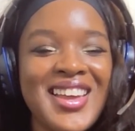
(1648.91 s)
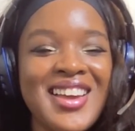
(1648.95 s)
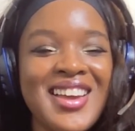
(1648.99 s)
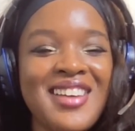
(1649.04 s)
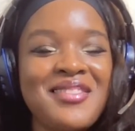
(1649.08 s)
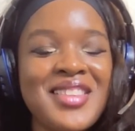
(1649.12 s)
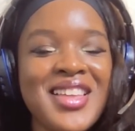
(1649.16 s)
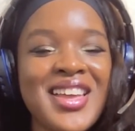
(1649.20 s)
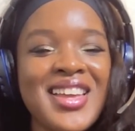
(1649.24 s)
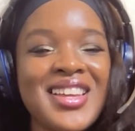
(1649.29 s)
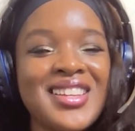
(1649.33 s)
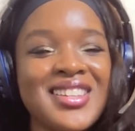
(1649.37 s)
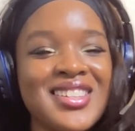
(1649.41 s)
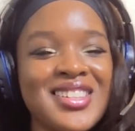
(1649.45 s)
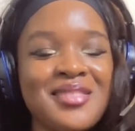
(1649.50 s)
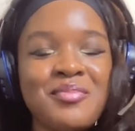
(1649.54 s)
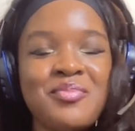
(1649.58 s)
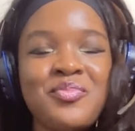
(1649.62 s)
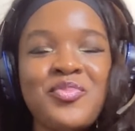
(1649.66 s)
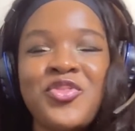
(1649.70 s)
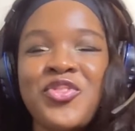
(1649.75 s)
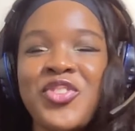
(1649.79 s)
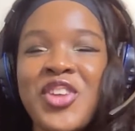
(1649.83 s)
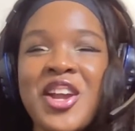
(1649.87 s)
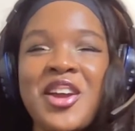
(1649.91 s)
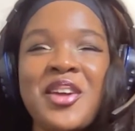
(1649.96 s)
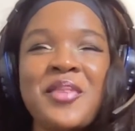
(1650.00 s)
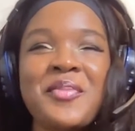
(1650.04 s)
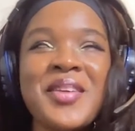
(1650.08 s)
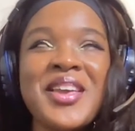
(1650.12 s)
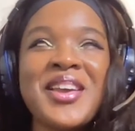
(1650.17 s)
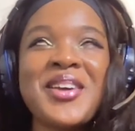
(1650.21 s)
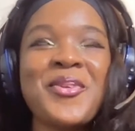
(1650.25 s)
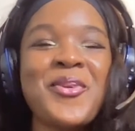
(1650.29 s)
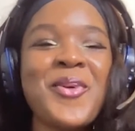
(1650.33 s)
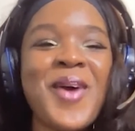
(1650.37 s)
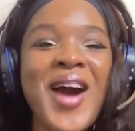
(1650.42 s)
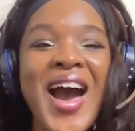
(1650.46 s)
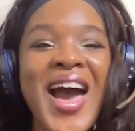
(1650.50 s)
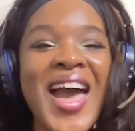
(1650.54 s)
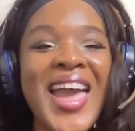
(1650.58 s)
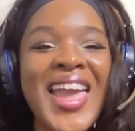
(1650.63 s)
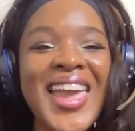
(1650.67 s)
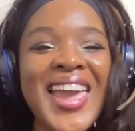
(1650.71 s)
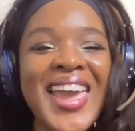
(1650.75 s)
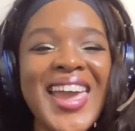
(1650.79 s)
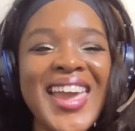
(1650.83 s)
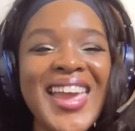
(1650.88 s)
I'm like, fear, be
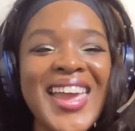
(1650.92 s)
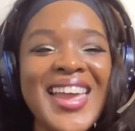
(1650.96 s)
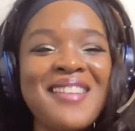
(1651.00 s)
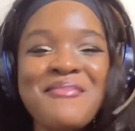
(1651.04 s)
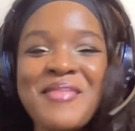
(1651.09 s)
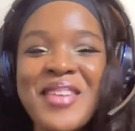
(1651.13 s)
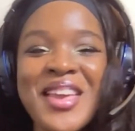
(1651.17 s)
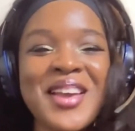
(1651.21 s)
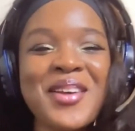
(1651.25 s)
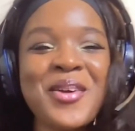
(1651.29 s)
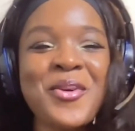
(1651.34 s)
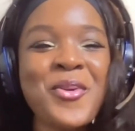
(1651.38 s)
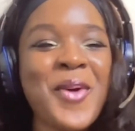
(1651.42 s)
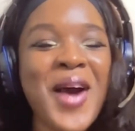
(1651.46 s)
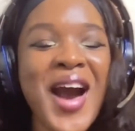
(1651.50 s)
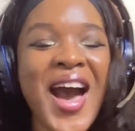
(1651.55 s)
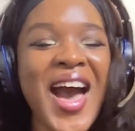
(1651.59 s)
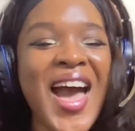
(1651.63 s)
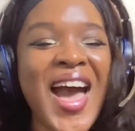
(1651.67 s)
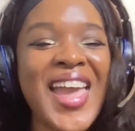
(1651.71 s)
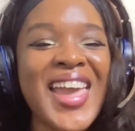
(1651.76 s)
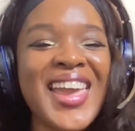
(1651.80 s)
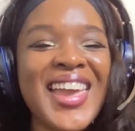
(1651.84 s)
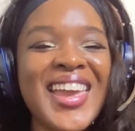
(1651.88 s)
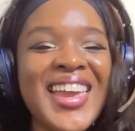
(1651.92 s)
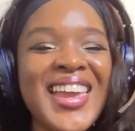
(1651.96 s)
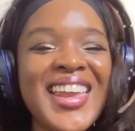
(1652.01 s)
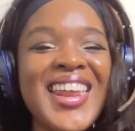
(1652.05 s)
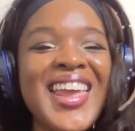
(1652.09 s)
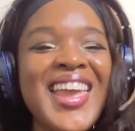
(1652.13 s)
quiet, be quiet.